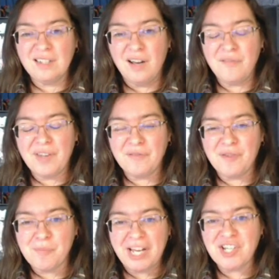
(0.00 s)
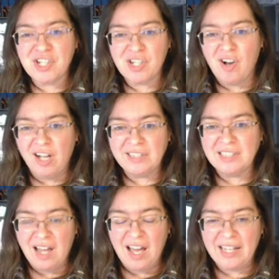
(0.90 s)
information
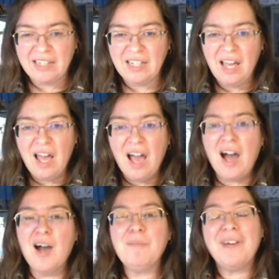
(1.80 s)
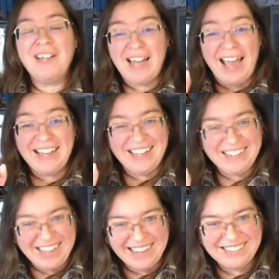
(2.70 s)
online.
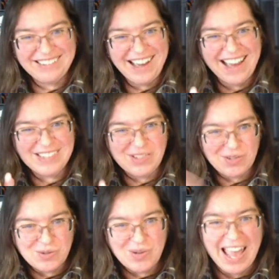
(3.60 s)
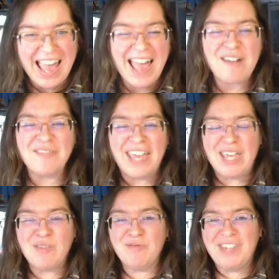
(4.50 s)
I do have
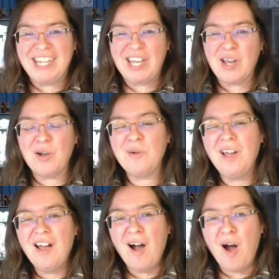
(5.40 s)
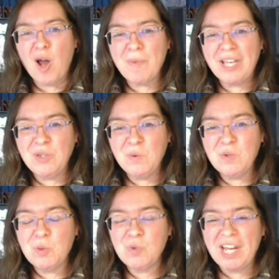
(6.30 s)
a video on my
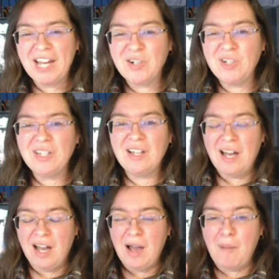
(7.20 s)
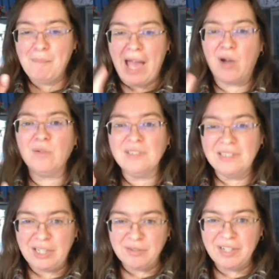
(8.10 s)
YouTube channel about
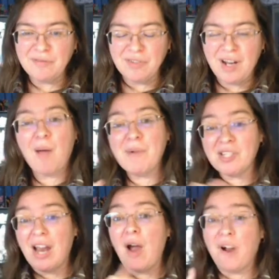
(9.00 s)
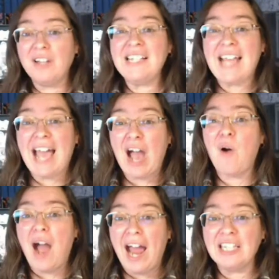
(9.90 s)
lettering for comics, or at least how
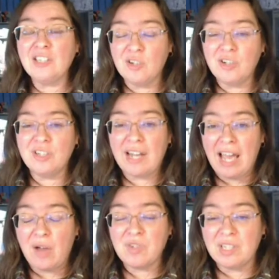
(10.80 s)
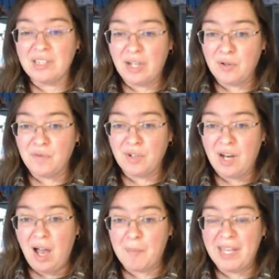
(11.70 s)
I learned how to letter for
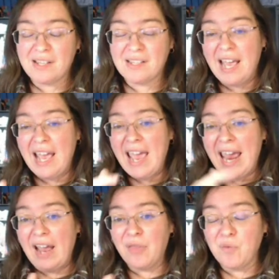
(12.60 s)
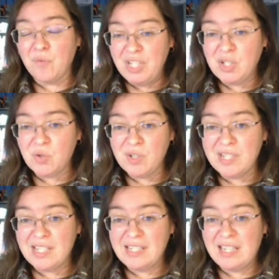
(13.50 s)
comics and the
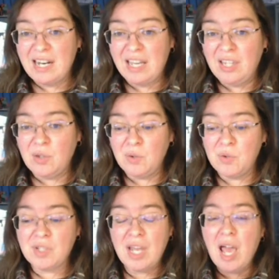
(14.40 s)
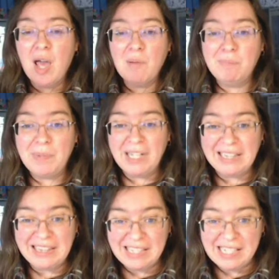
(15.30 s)
resources that I used. But
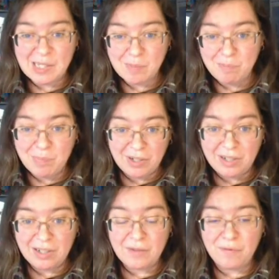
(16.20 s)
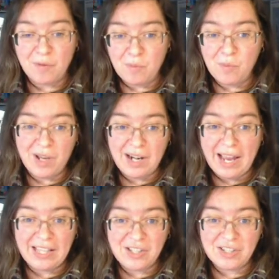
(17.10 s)
this book, from what
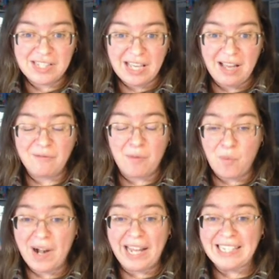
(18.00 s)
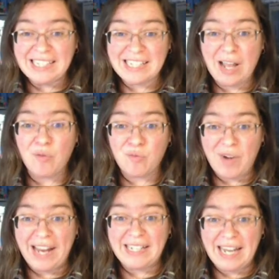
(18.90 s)
I can tell
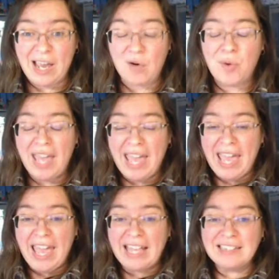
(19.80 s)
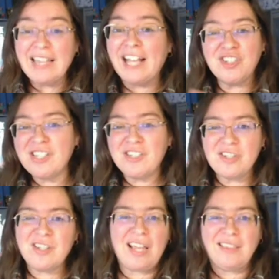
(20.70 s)
right now, like
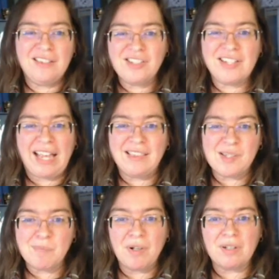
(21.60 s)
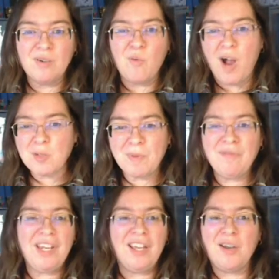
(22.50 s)
just get this book. Watch my
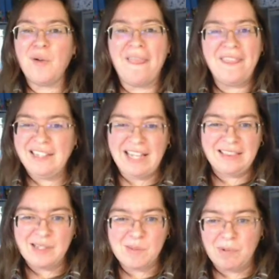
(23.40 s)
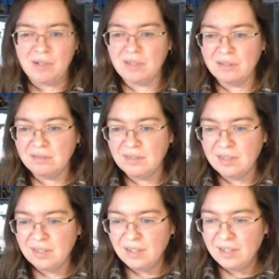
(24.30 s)
video and then get this book.
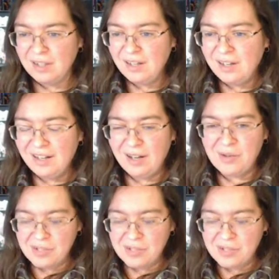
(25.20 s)
It